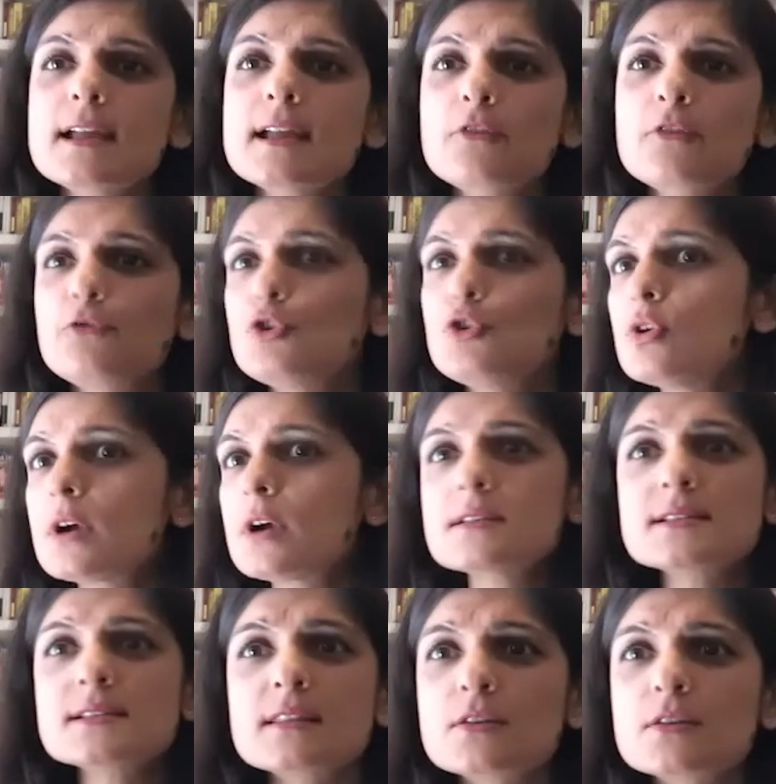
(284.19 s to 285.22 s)
If you look
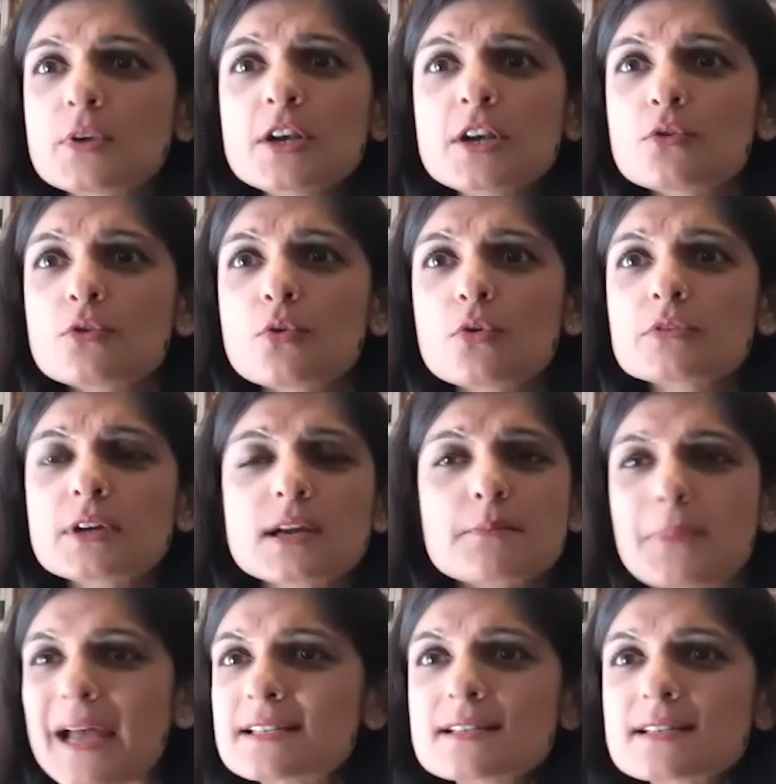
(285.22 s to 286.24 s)
outside the window, the
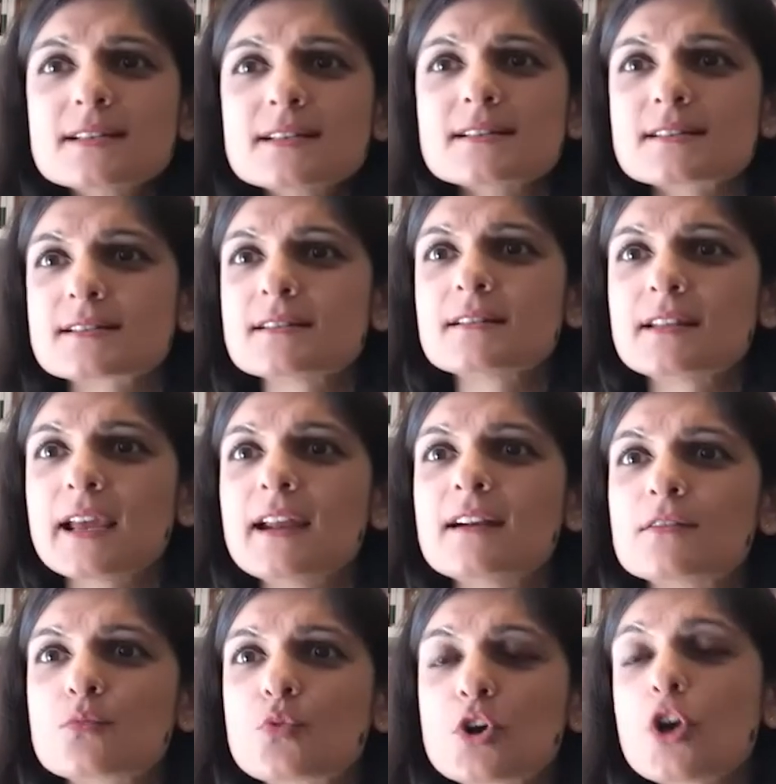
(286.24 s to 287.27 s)
capacity is still there.
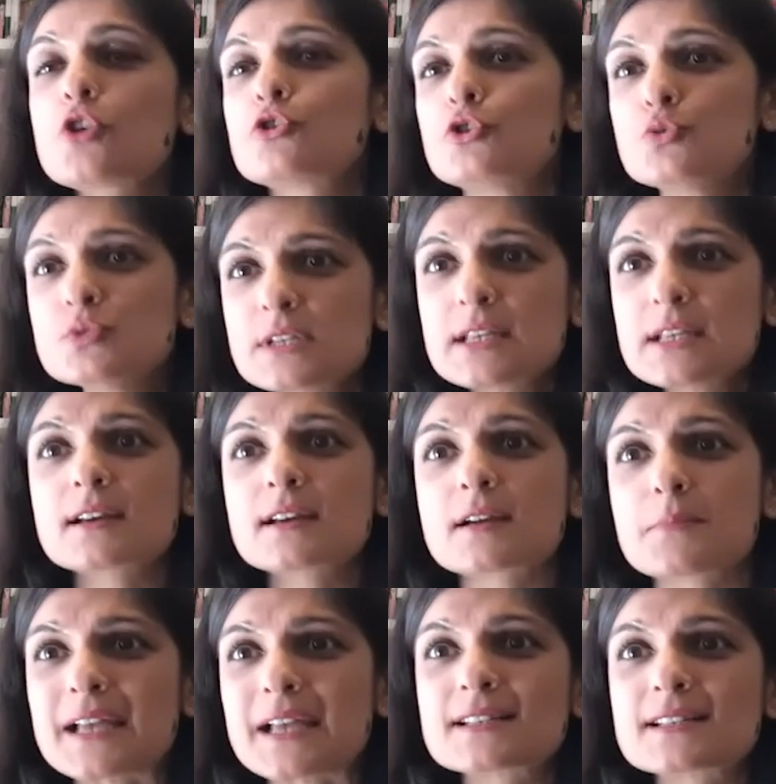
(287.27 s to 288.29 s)
We're not using the
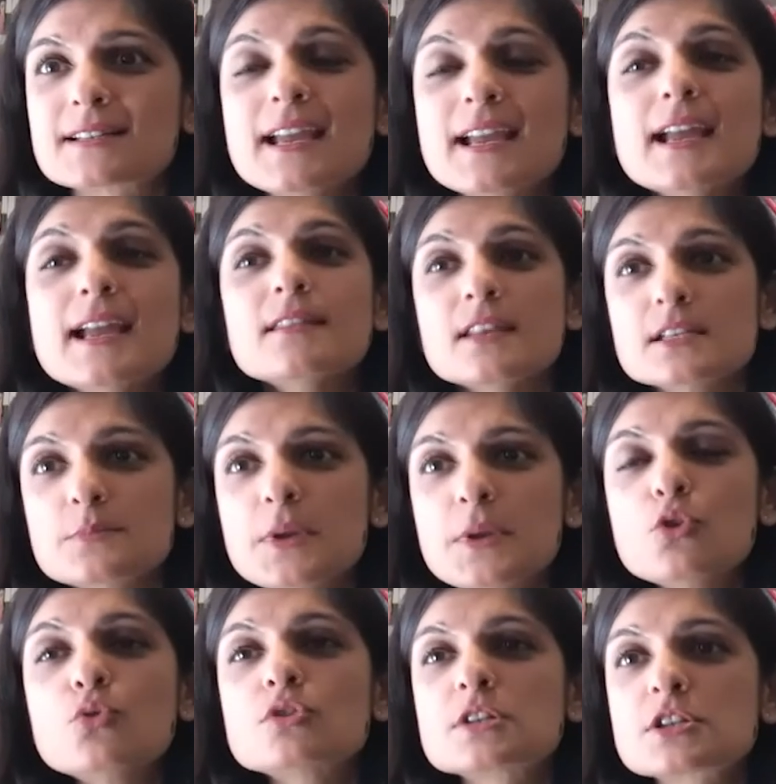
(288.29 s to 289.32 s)
capacity. There's been
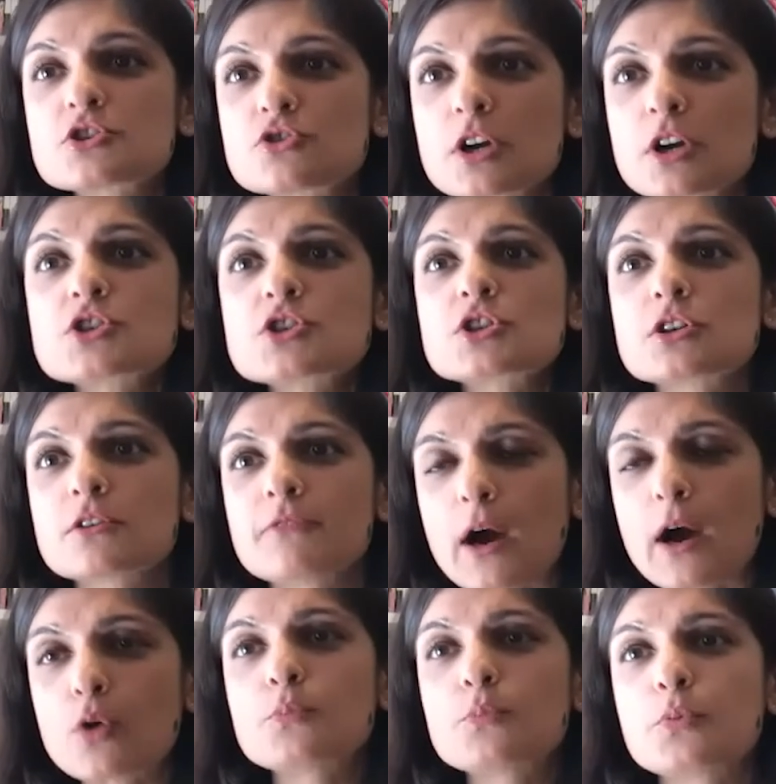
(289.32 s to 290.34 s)
no destruction of
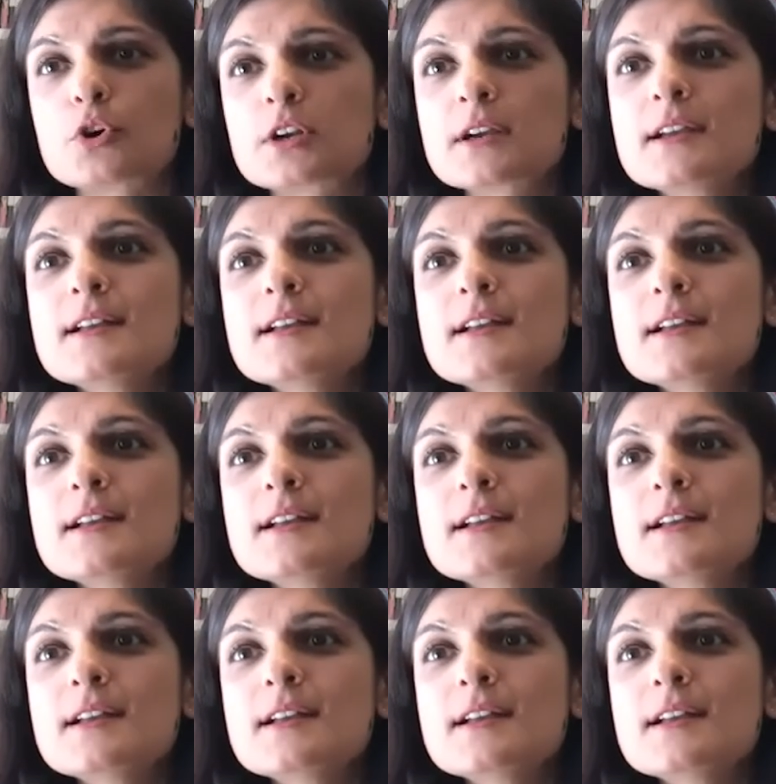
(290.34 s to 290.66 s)
output.